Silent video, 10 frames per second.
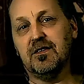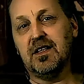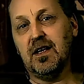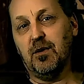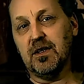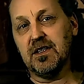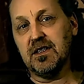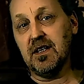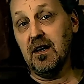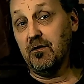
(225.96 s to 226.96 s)

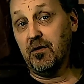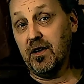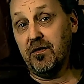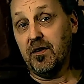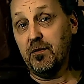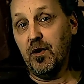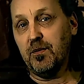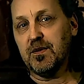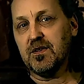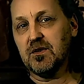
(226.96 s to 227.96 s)
sequences for different
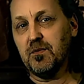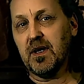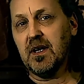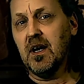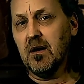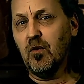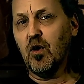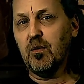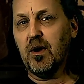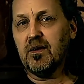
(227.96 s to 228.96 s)
purposes, but
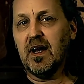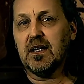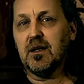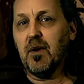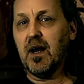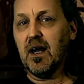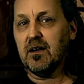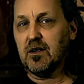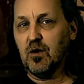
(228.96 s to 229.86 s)
more about that in my other